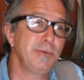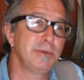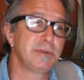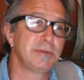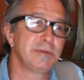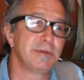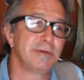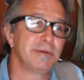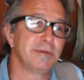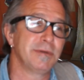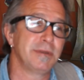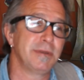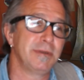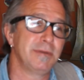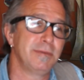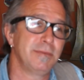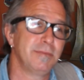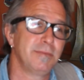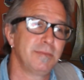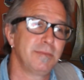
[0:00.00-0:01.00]
would certainly
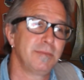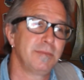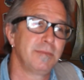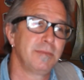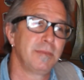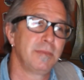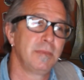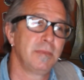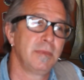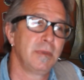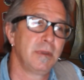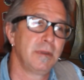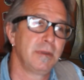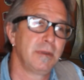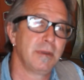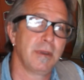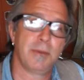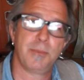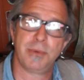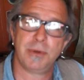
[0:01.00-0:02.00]

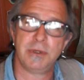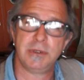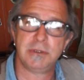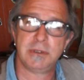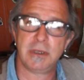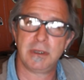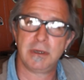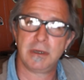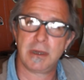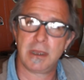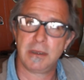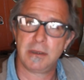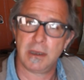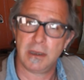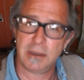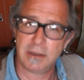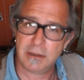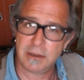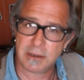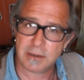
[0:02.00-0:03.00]
appreciate it.
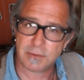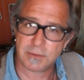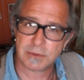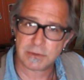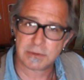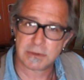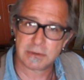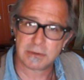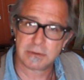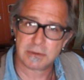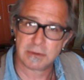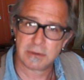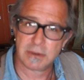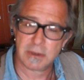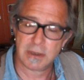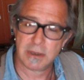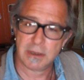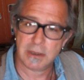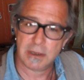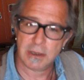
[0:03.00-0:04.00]
I think it
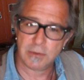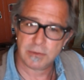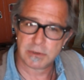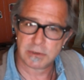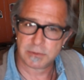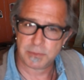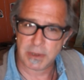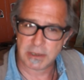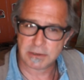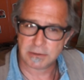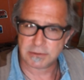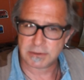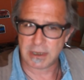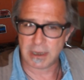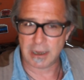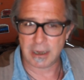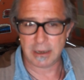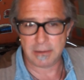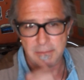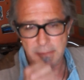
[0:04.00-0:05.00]
was a special
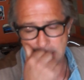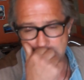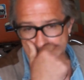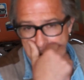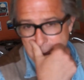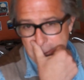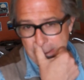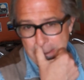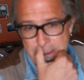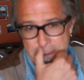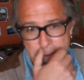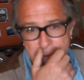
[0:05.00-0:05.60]
time. It's